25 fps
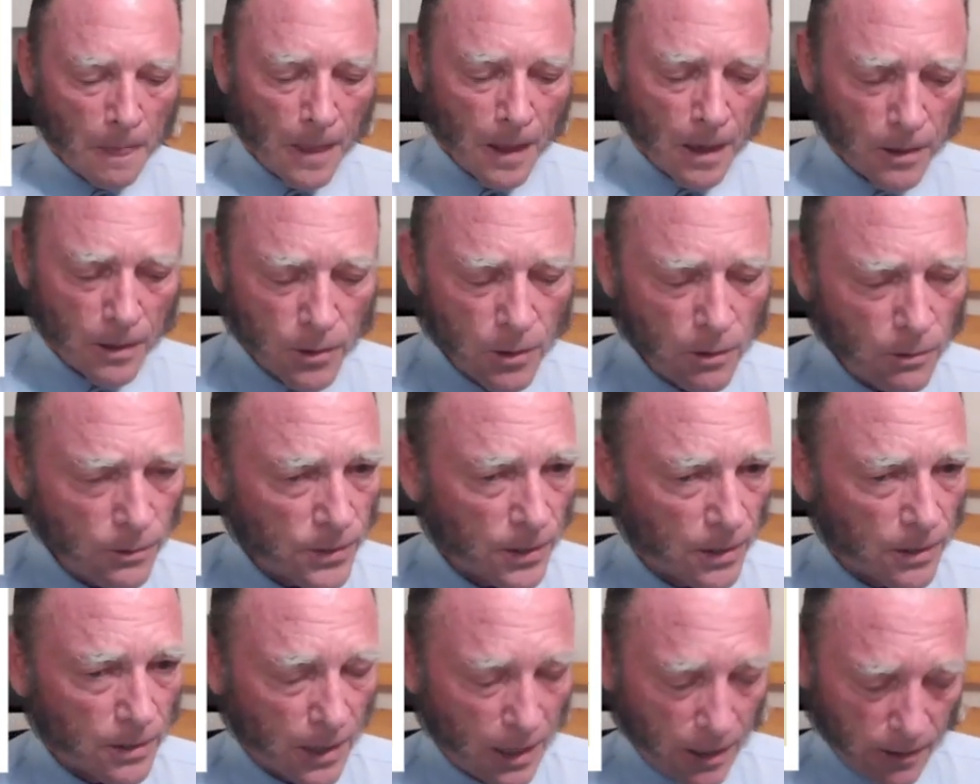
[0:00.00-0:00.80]

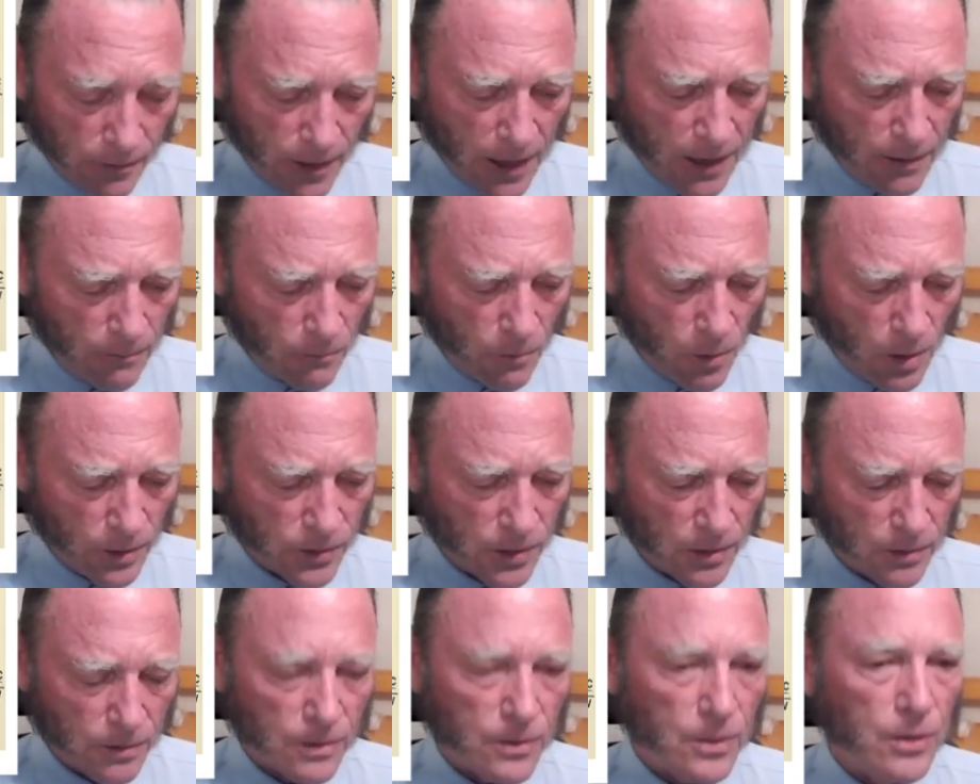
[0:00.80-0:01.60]
Newton, and that
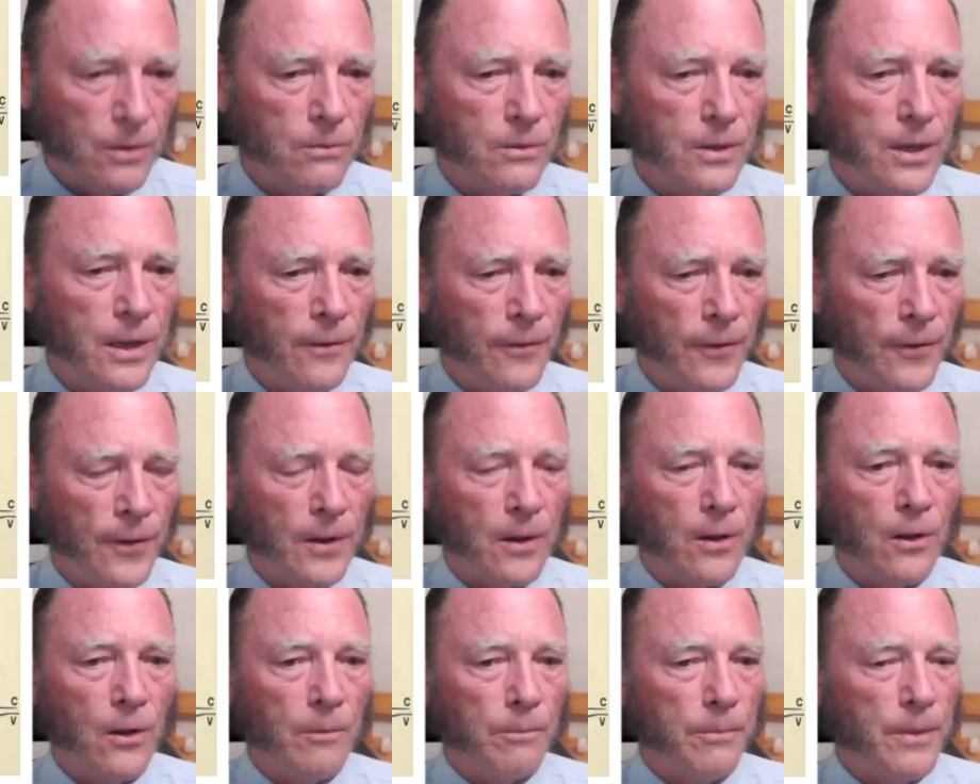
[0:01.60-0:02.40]
wasn't too
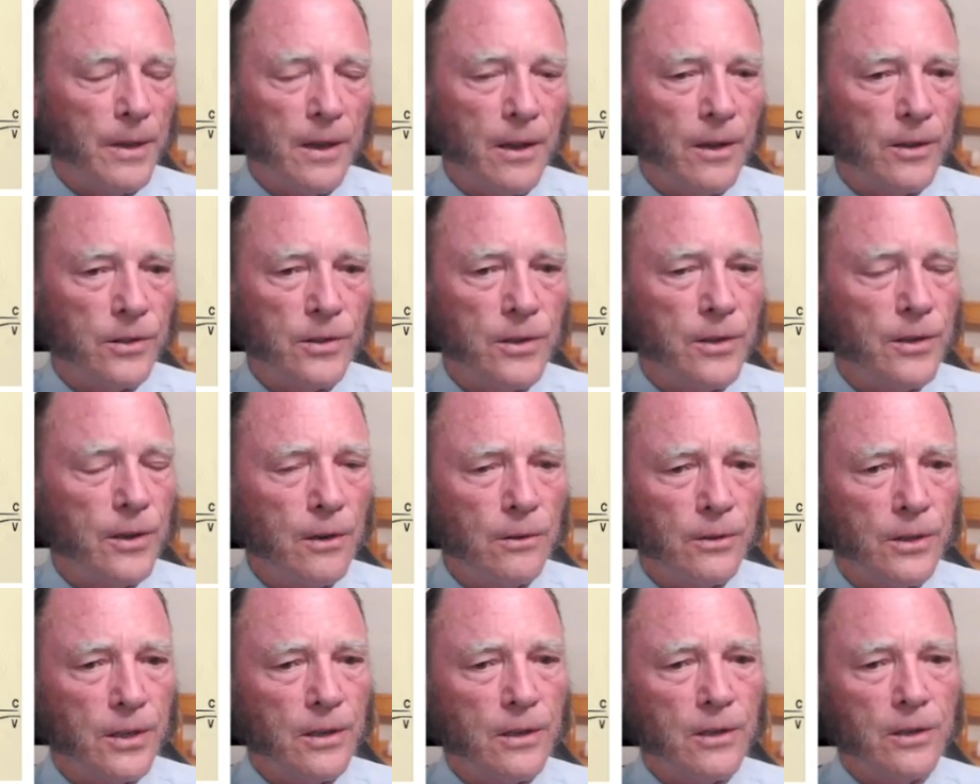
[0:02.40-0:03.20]
difficult because
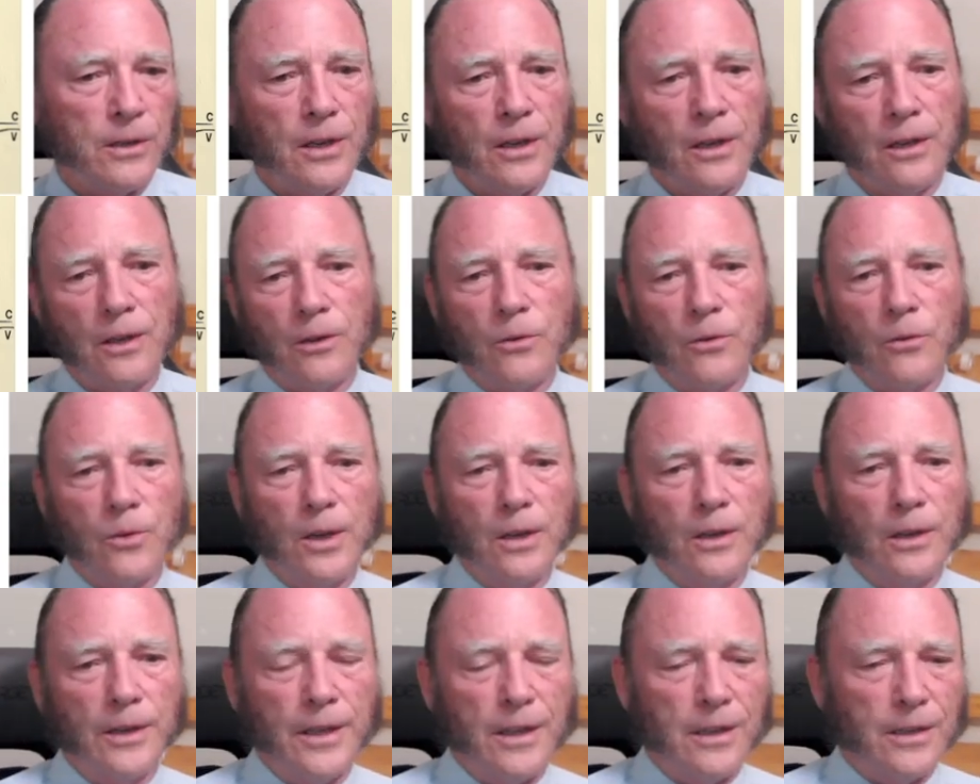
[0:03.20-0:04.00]
Newton didn't
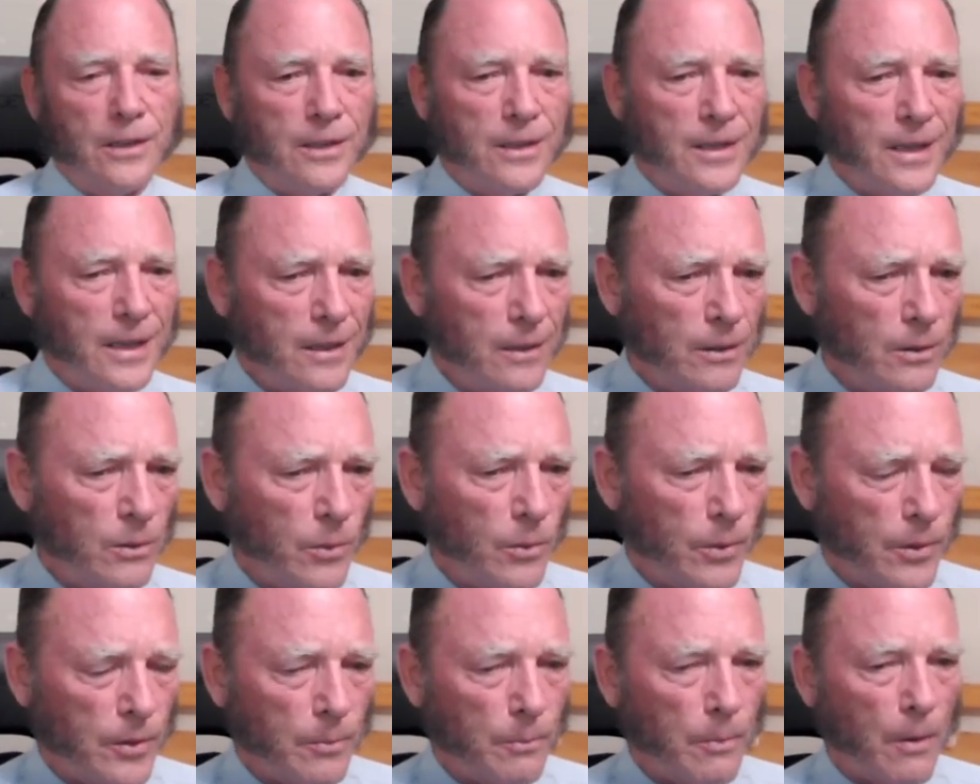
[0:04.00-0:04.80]
really deal
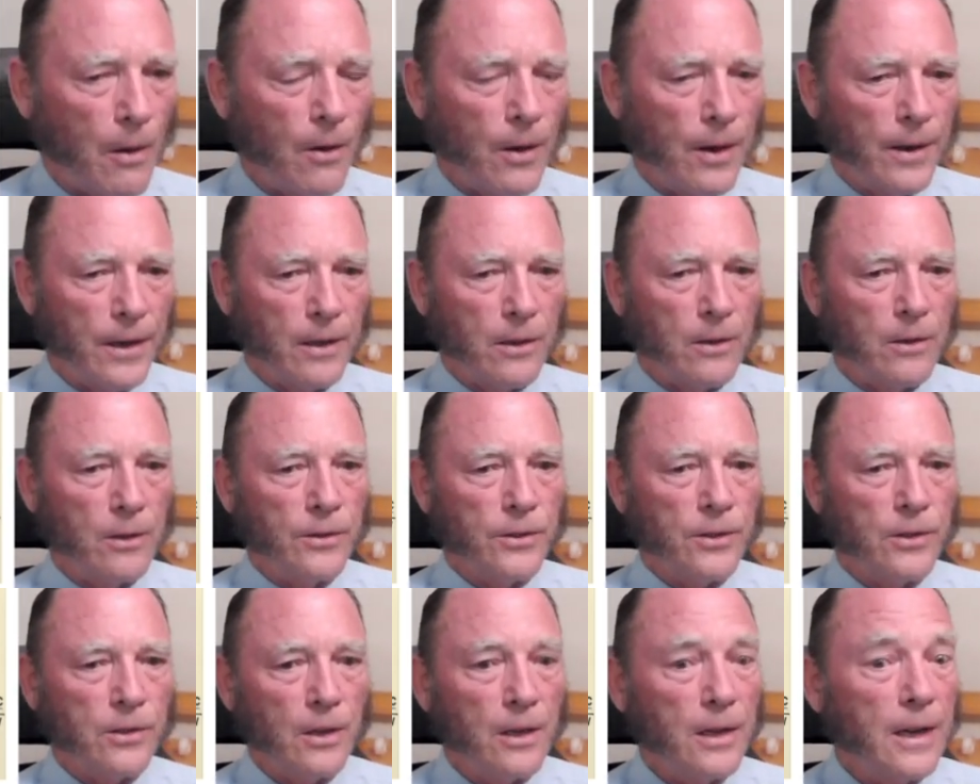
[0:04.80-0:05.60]
with
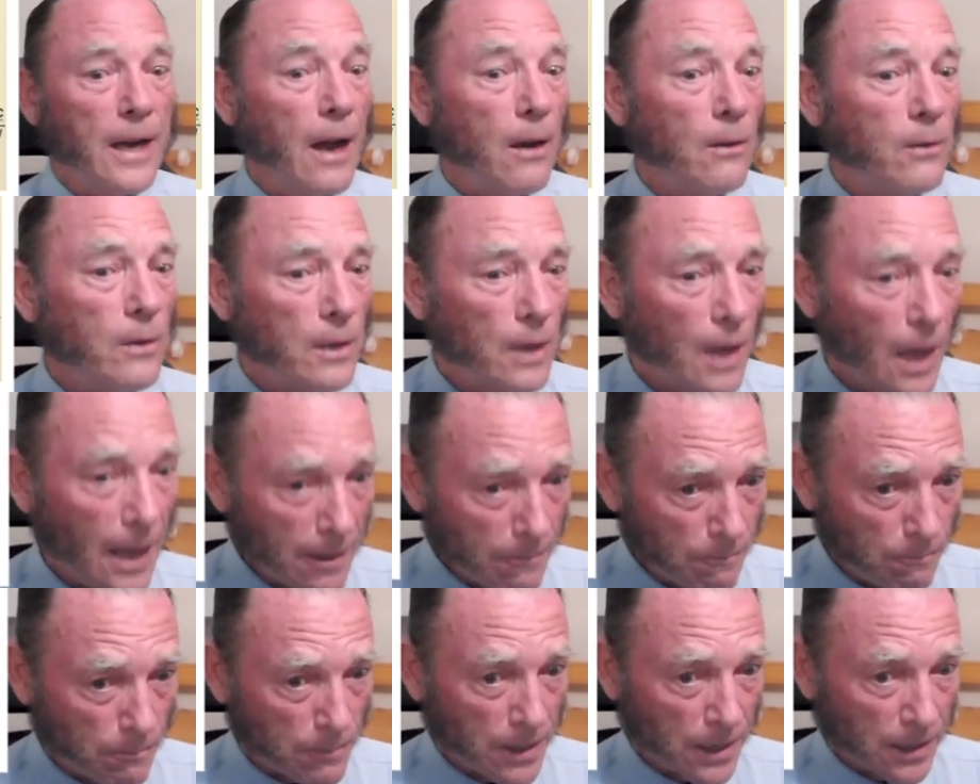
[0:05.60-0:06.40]
particles. Now
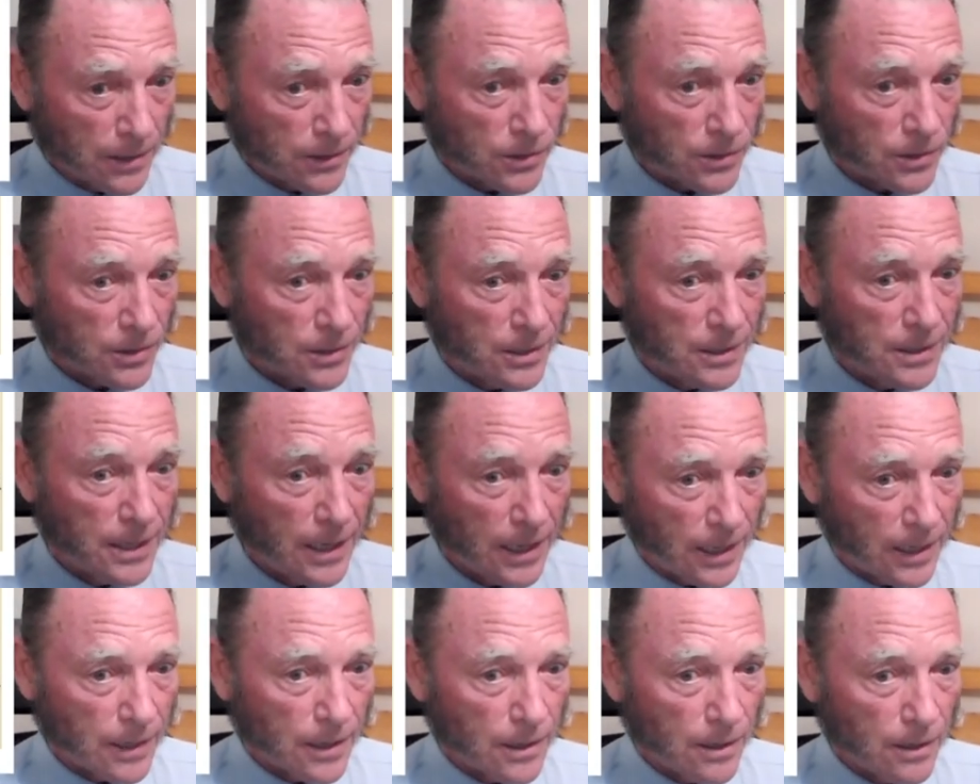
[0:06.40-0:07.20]
Leibniz
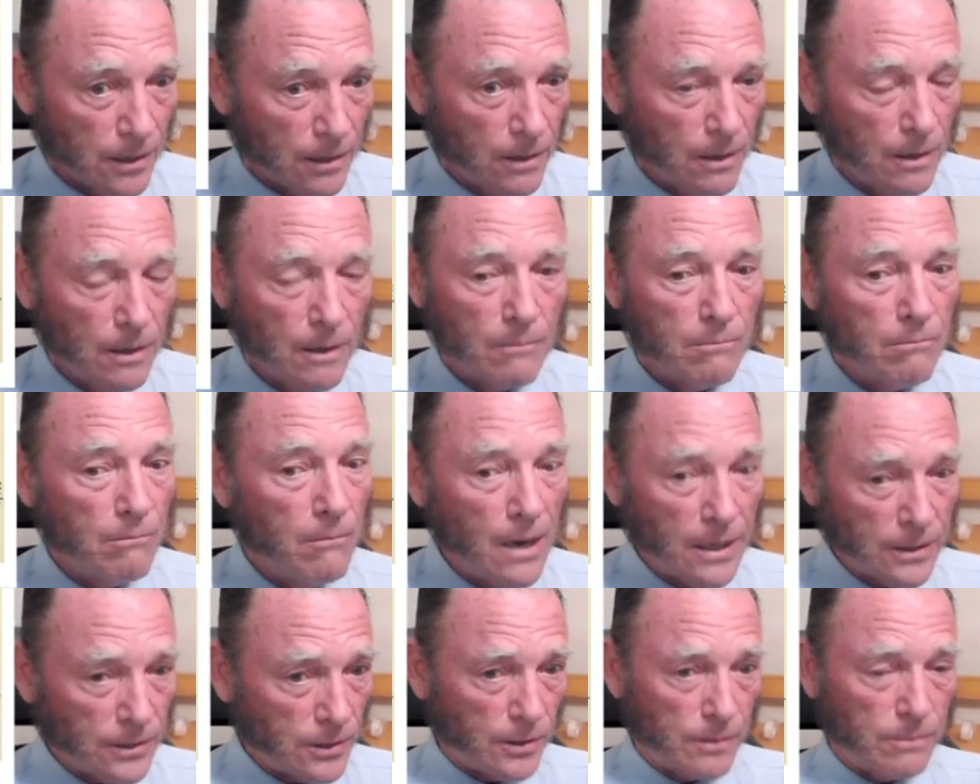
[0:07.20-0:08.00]
did,
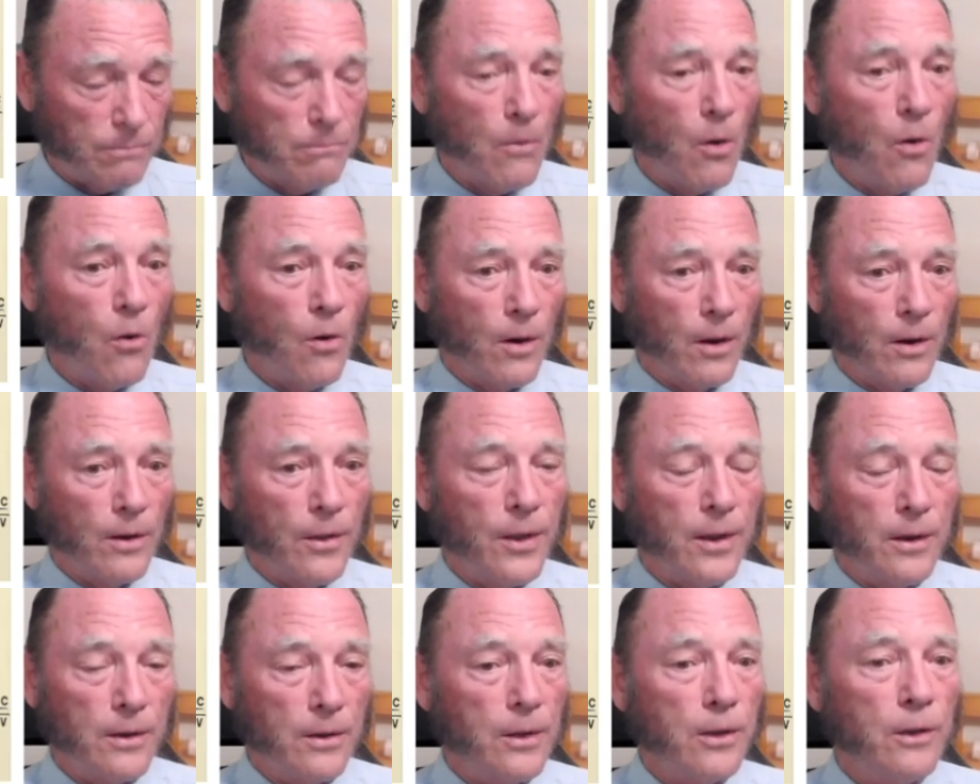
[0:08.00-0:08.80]
much more
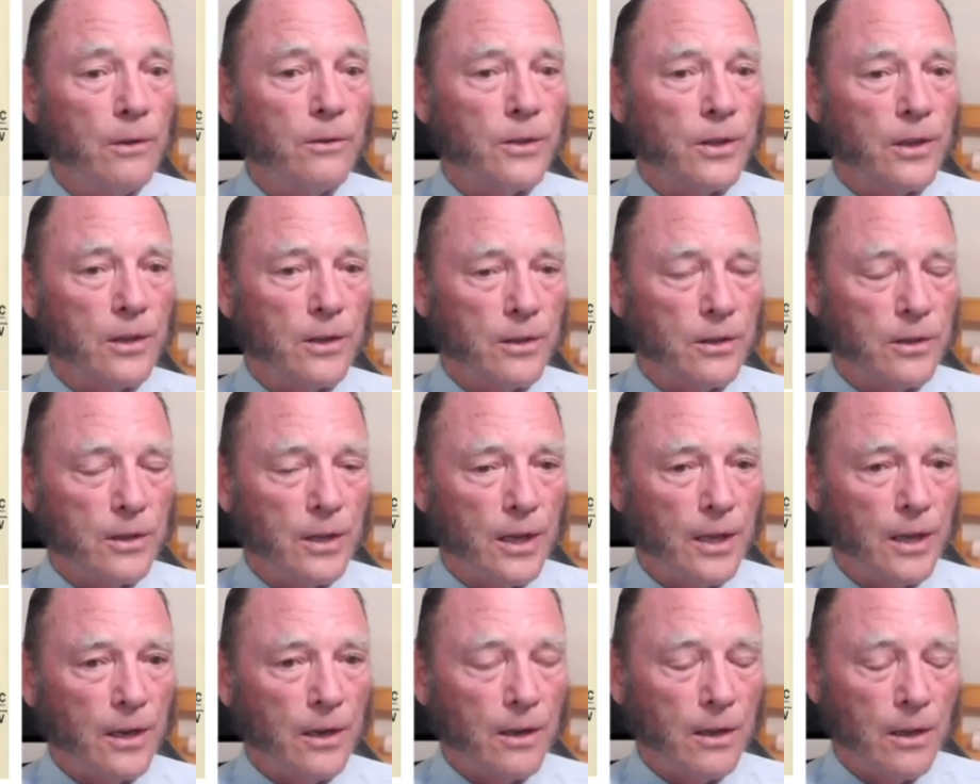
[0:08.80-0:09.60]
than Newton
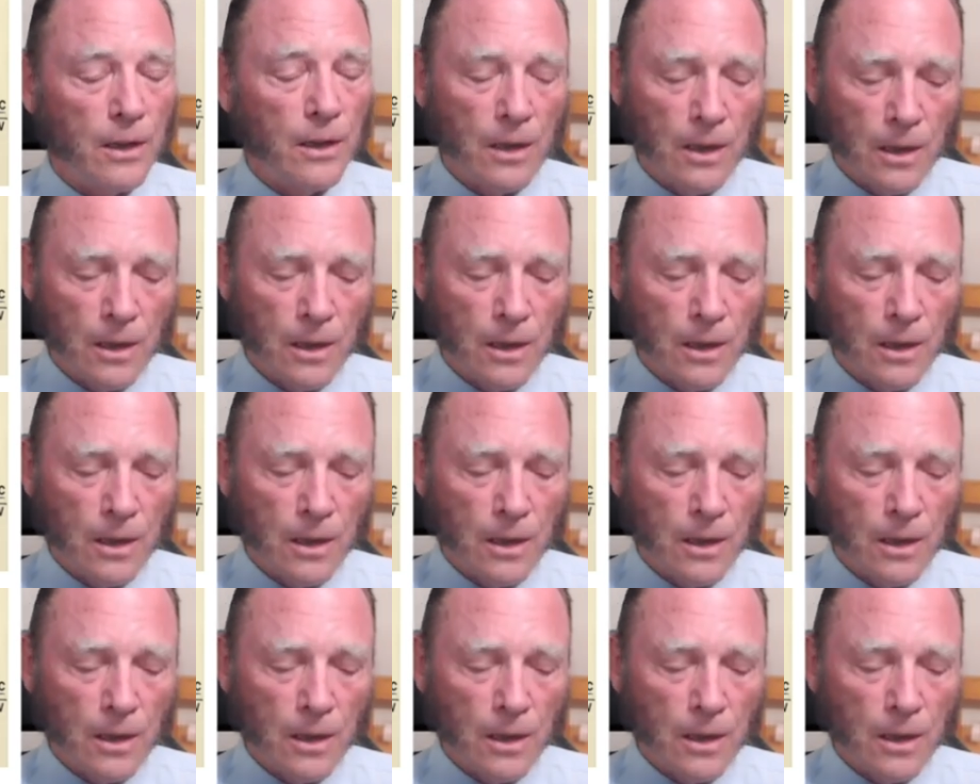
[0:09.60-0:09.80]
did.